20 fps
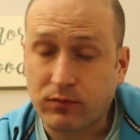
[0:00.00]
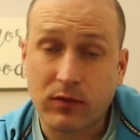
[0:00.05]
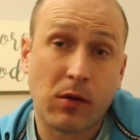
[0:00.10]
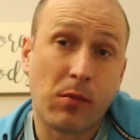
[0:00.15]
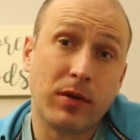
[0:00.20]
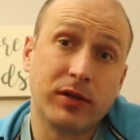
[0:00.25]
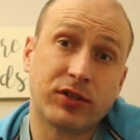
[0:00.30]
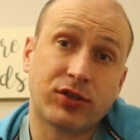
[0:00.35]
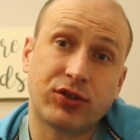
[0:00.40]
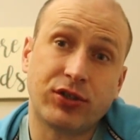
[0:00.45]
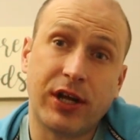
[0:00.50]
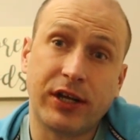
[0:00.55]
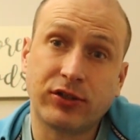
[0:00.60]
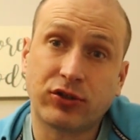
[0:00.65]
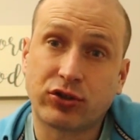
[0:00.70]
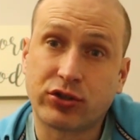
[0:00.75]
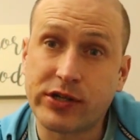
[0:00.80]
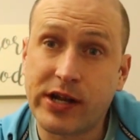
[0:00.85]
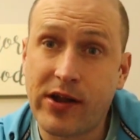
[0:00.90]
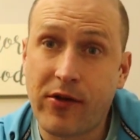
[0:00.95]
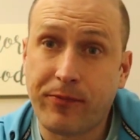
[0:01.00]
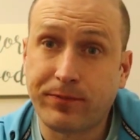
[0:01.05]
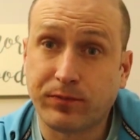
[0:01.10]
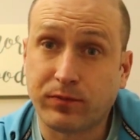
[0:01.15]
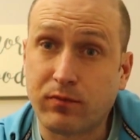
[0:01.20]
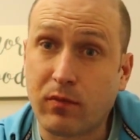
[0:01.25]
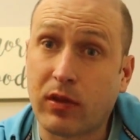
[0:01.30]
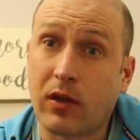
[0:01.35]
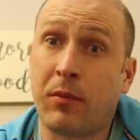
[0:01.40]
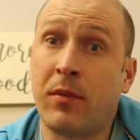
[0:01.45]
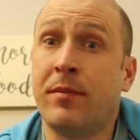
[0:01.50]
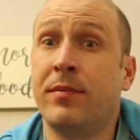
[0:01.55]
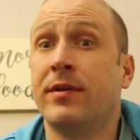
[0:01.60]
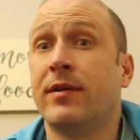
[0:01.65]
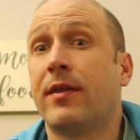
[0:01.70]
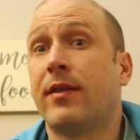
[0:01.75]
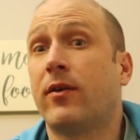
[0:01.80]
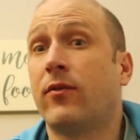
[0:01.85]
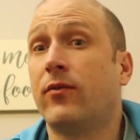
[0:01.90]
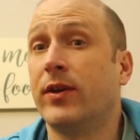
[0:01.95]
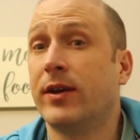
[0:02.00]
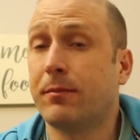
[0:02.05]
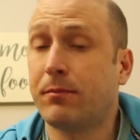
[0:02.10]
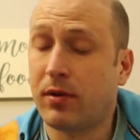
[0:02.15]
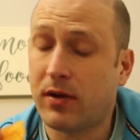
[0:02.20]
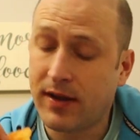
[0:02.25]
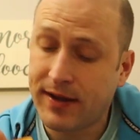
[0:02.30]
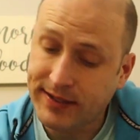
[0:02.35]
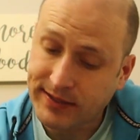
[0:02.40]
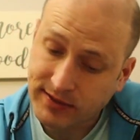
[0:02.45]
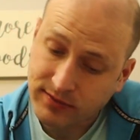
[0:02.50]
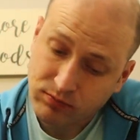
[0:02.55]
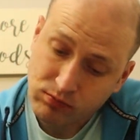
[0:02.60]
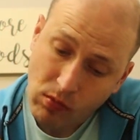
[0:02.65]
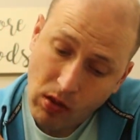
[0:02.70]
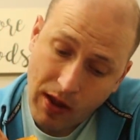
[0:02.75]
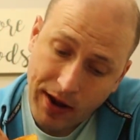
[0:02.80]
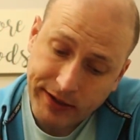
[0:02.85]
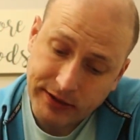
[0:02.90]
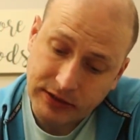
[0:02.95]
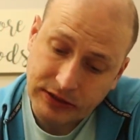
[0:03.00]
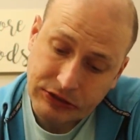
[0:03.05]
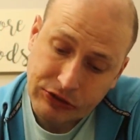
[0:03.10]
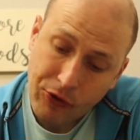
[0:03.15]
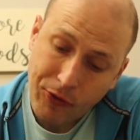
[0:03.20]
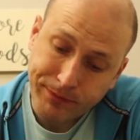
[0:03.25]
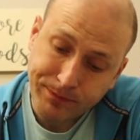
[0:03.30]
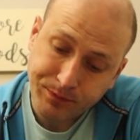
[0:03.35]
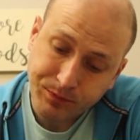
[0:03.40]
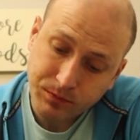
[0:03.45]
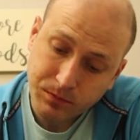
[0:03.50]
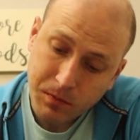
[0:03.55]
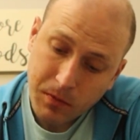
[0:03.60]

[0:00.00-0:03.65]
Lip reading: Maybe steak and shake. Maybe another wing place. I don't know.